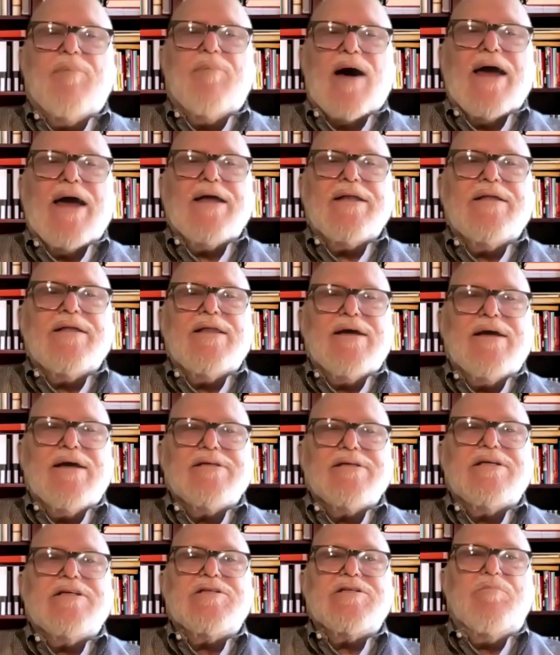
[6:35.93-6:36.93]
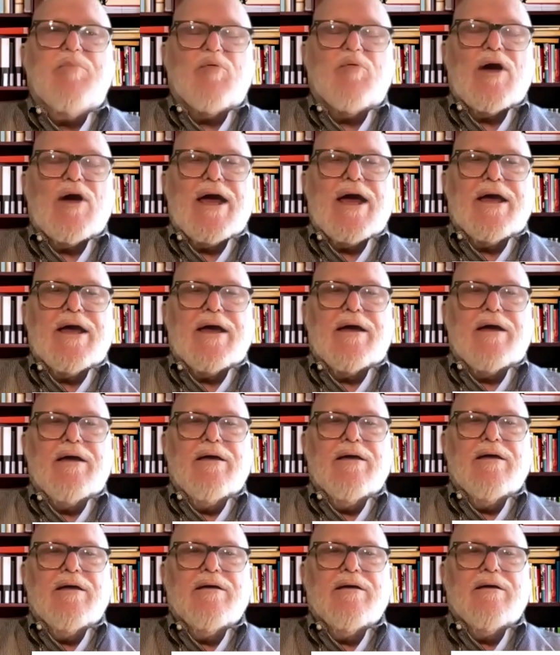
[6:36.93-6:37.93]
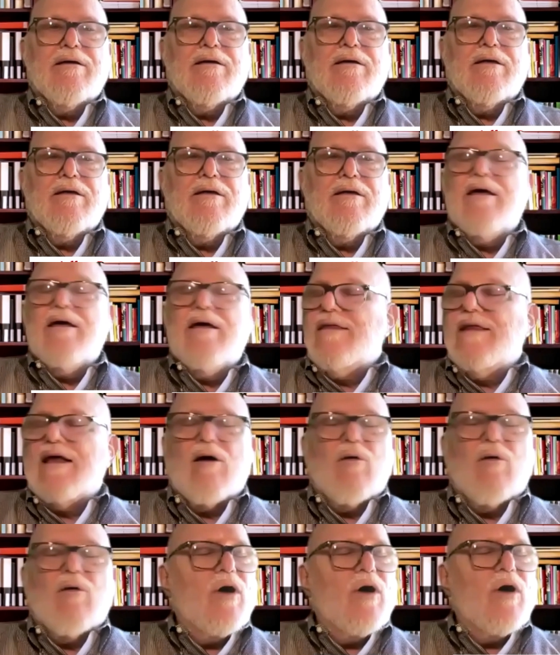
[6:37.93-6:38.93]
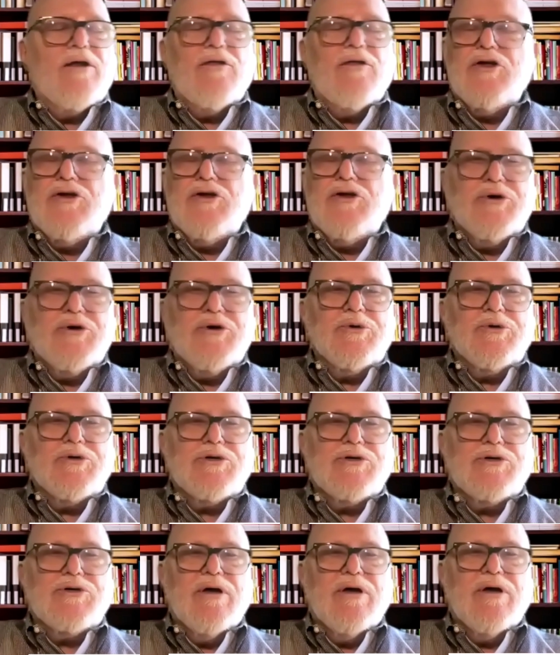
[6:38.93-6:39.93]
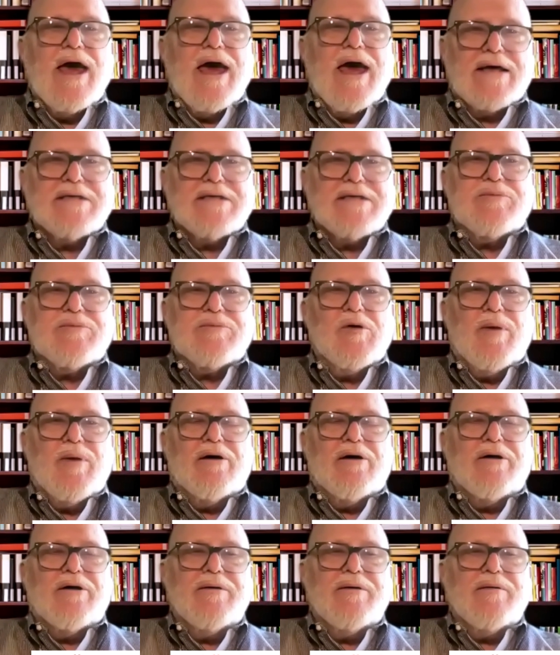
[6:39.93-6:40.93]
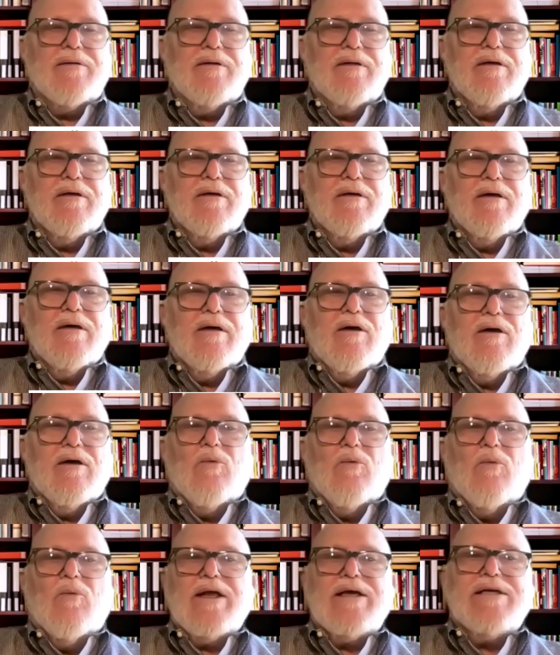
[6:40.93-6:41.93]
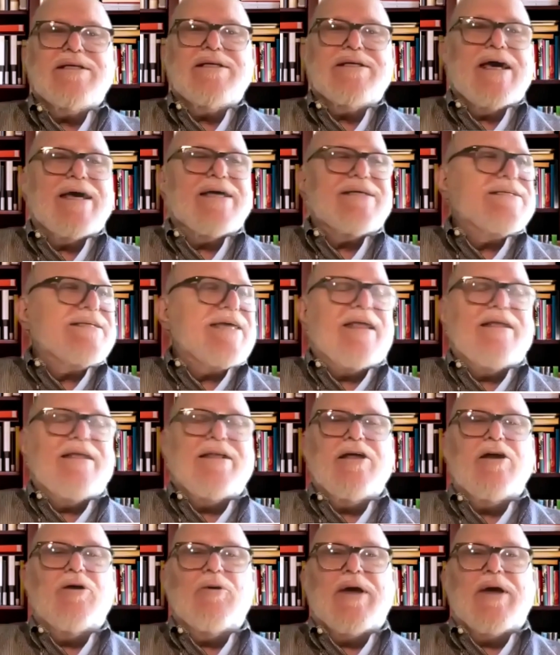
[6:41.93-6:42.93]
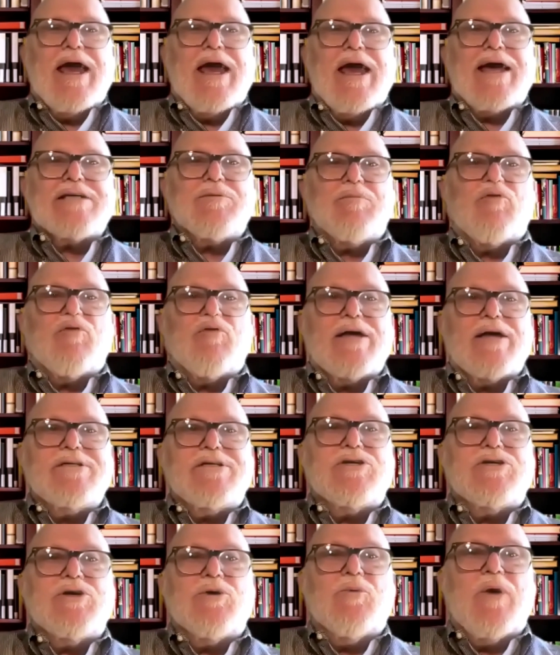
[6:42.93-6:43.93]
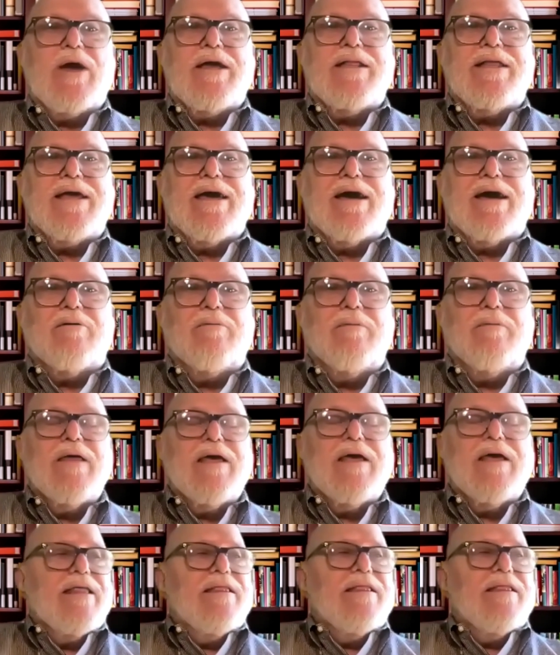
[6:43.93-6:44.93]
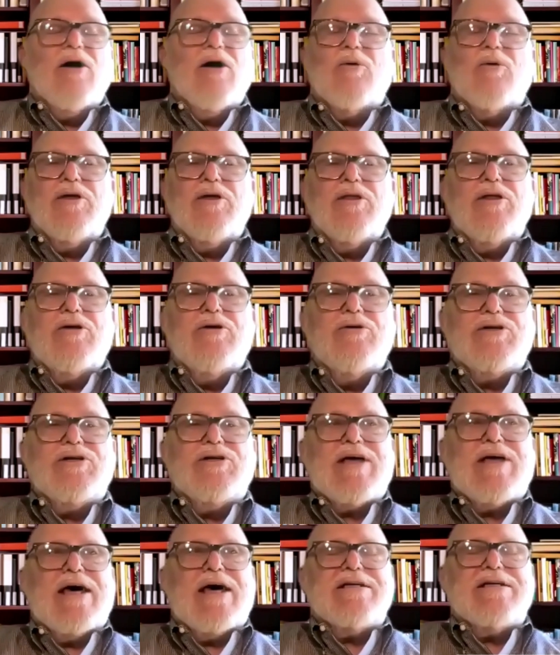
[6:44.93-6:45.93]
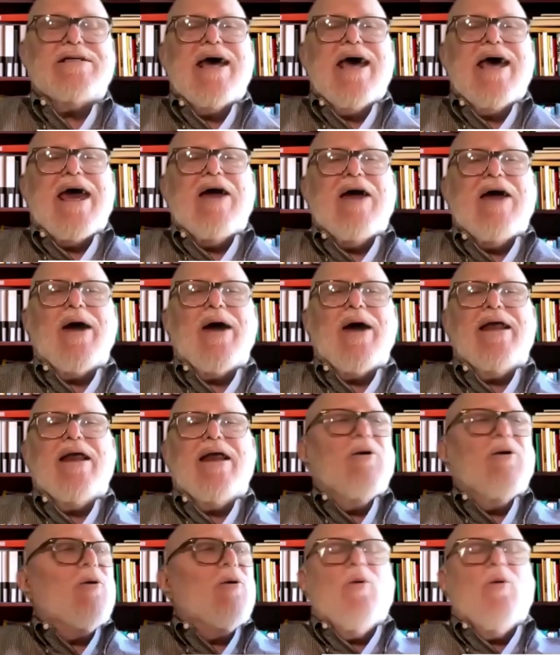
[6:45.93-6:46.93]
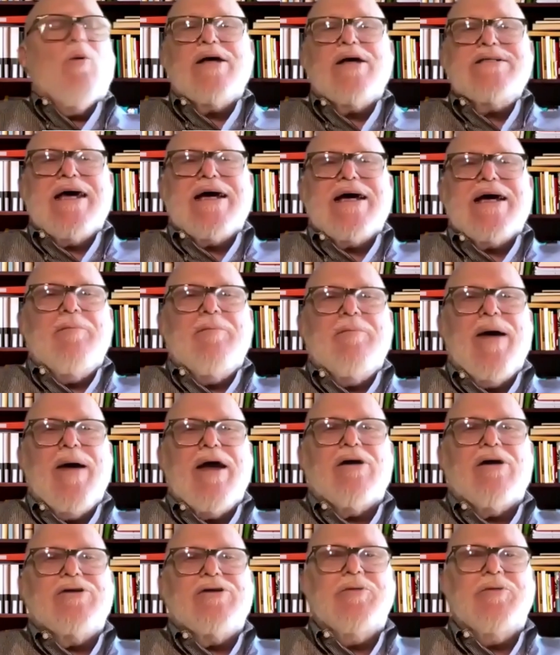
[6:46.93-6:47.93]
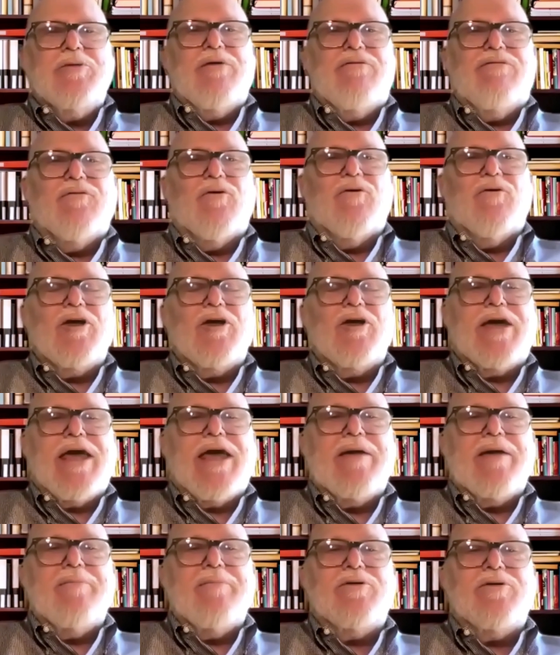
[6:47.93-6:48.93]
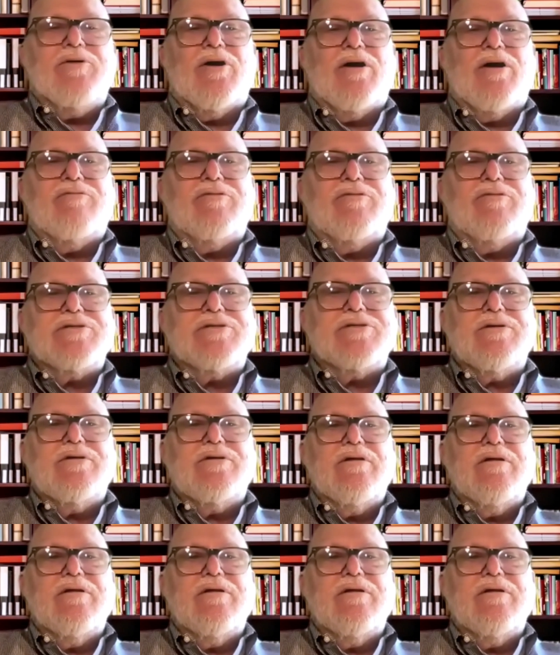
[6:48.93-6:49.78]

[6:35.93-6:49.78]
when Biden does his bragging, not one in the news asks him about it. When he says that, gas prices are way down, no one in the news says, hey, wait, what does that compare to before you came to office?